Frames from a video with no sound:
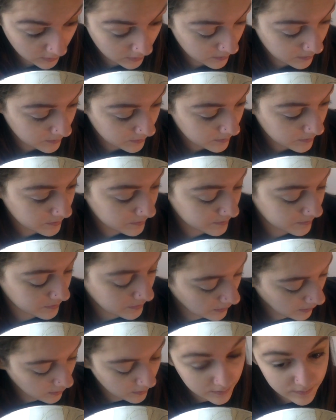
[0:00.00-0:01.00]
a great job.
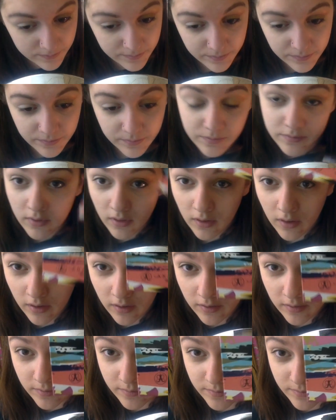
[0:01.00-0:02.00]
So
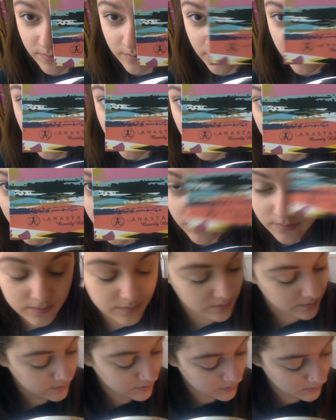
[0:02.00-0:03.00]
we're going to take the
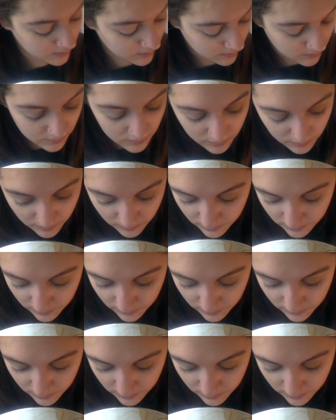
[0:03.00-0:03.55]
Anastasia